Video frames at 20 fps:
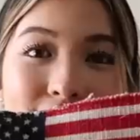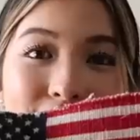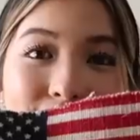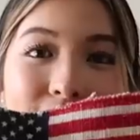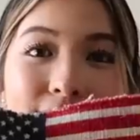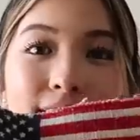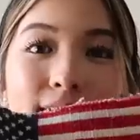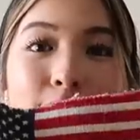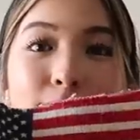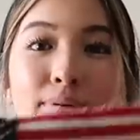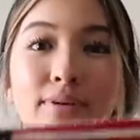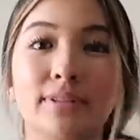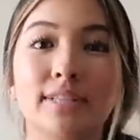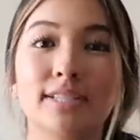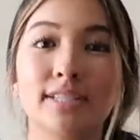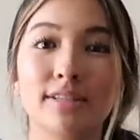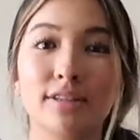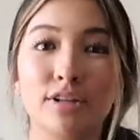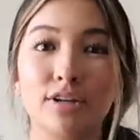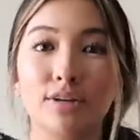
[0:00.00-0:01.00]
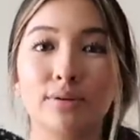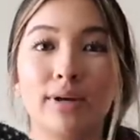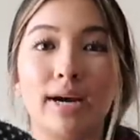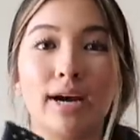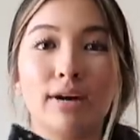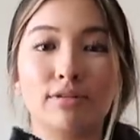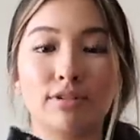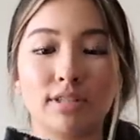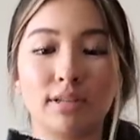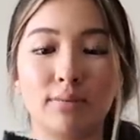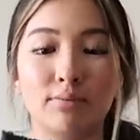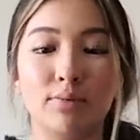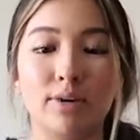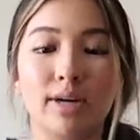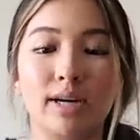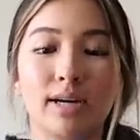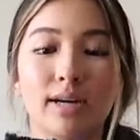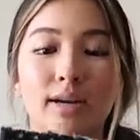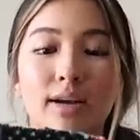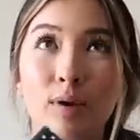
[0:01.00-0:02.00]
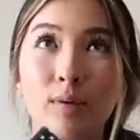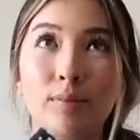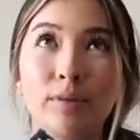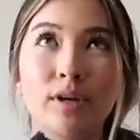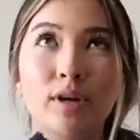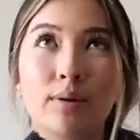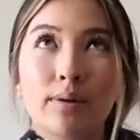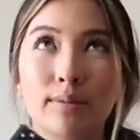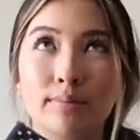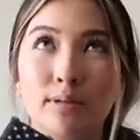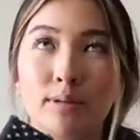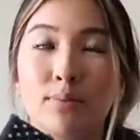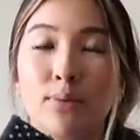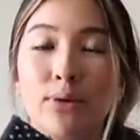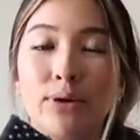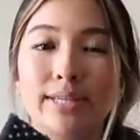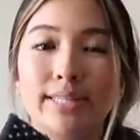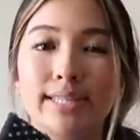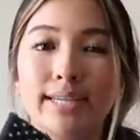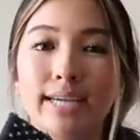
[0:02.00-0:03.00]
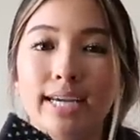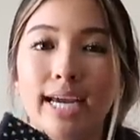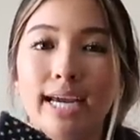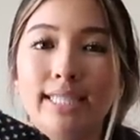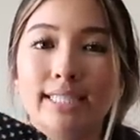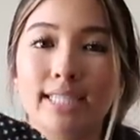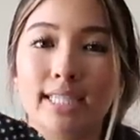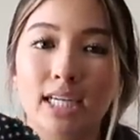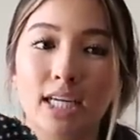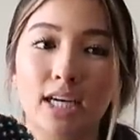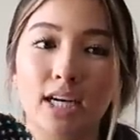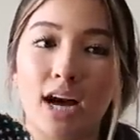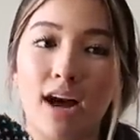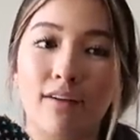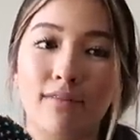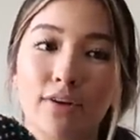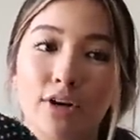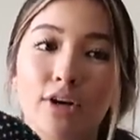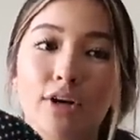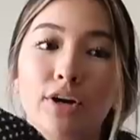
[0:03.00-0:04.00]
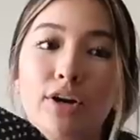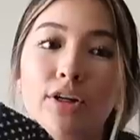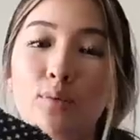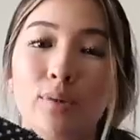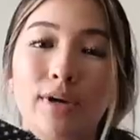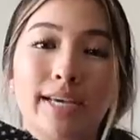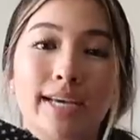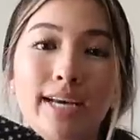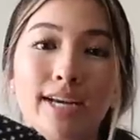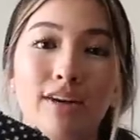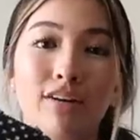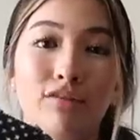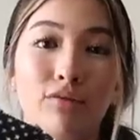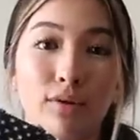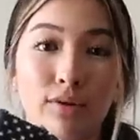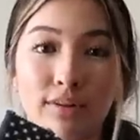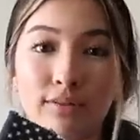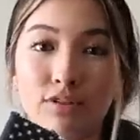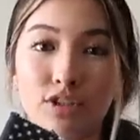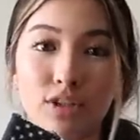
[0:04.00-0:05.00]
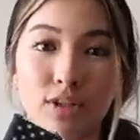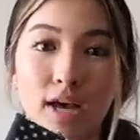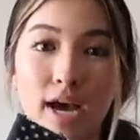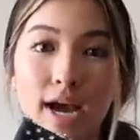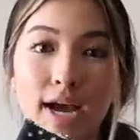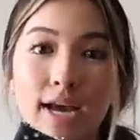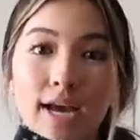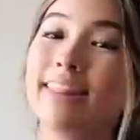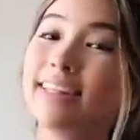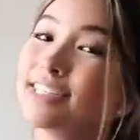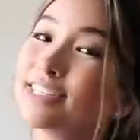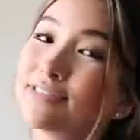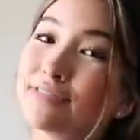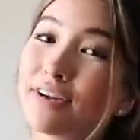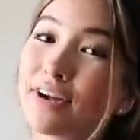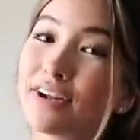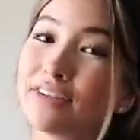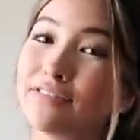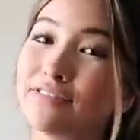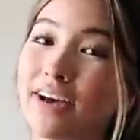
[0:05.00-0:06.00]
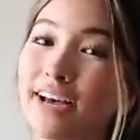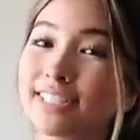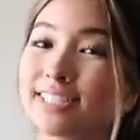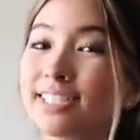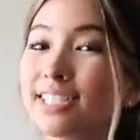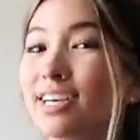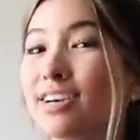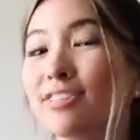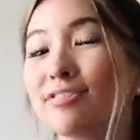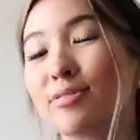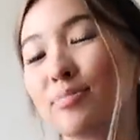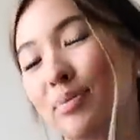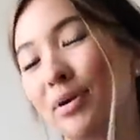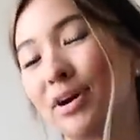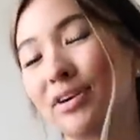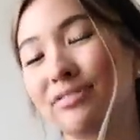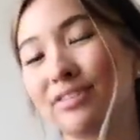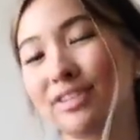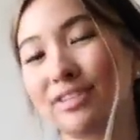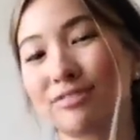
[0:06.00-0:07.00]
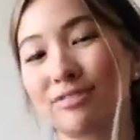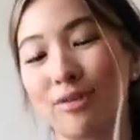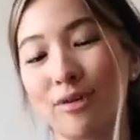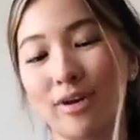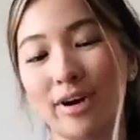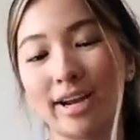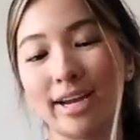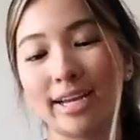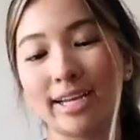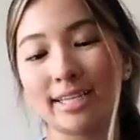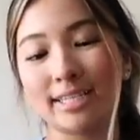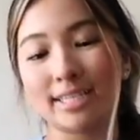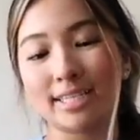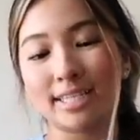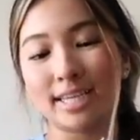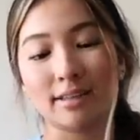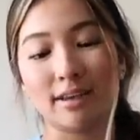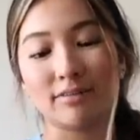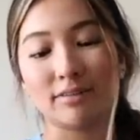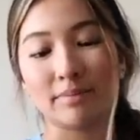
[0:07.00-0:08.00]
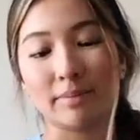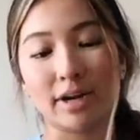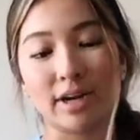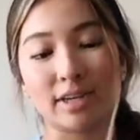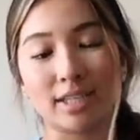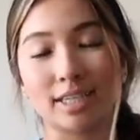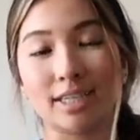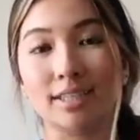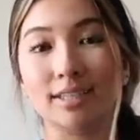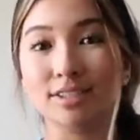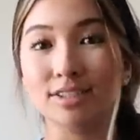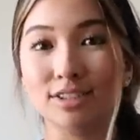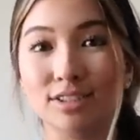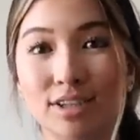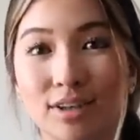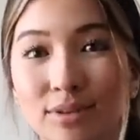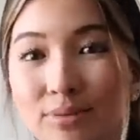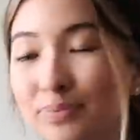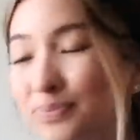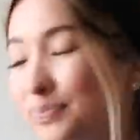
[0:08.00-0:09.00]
Definitely gonna put this in the new house somewhere. When we go up to Boise, it's gonna cover the weekend of fourth of July. This is very festive, perfect for it. I love America, so.